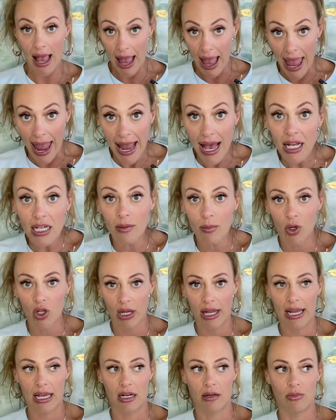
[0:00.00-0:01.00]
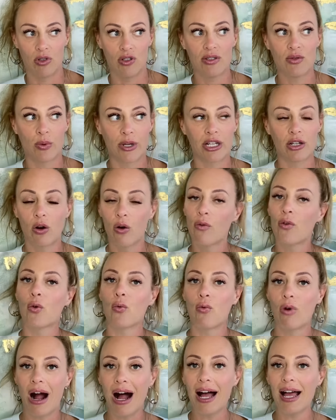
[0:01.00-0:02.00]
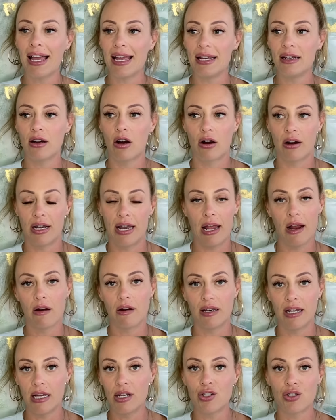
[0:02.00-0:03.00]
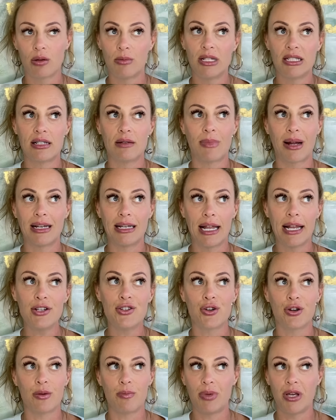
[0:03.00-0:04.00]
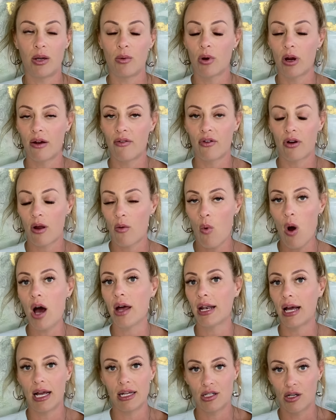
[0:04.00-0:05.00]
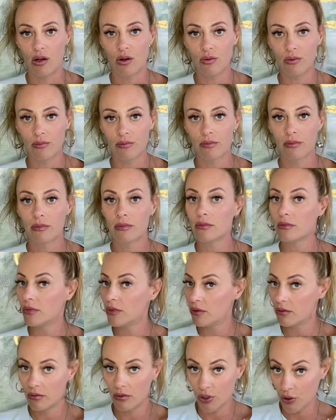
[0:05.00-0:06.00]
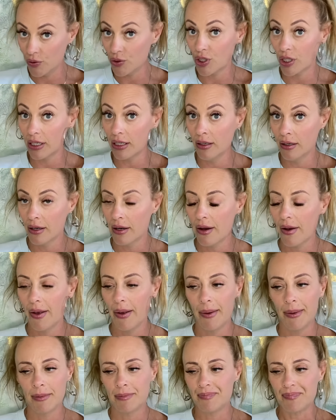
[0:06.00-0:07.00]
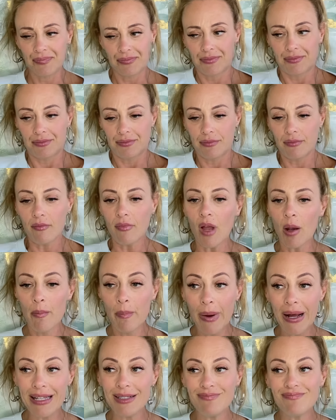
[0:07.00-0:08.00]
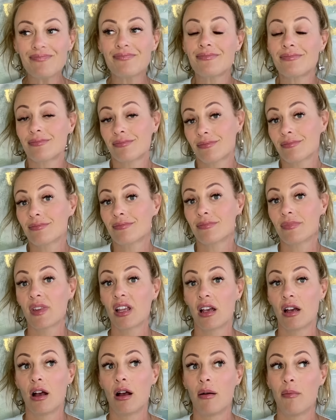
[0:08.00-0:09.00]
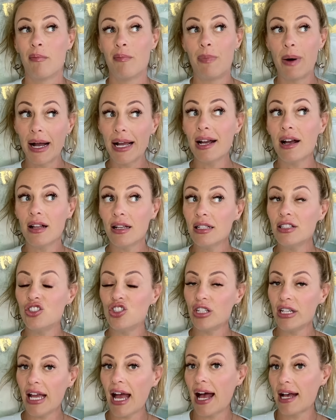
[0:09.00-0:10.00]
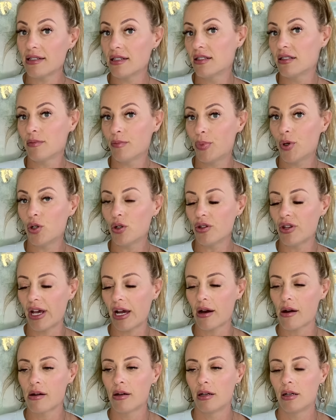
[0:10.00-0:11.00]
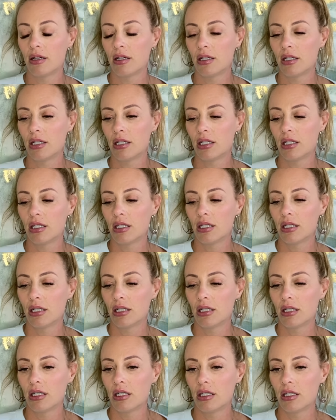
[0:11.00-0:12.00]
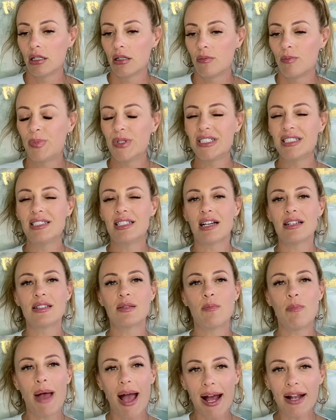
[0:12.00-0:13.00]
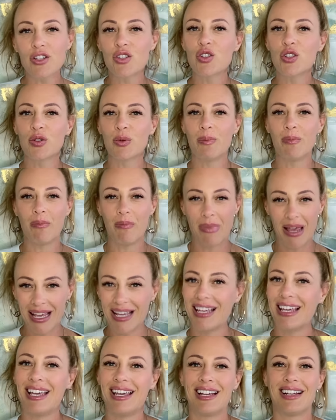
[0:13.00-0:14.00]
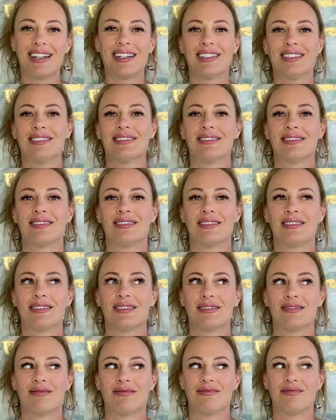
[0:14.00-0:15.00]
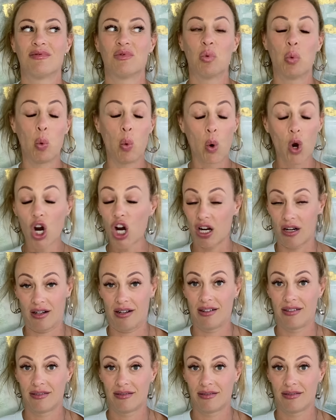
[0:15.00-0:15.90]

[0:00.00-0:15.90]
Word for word: animal animals. We can override our inherent nature. I mean, it's in my nature to pee wherever I want. I don't, usually. But biology has some pull there. But does matchmaking work?